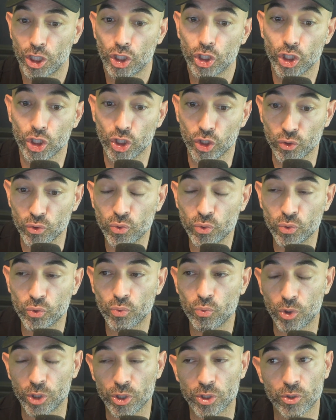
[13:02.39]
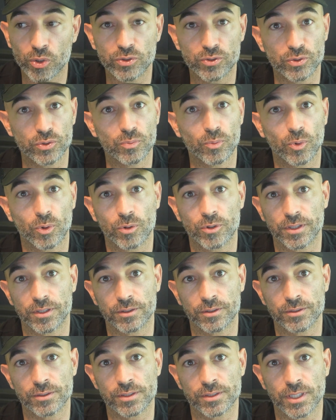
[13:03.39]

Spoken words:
you will do more deals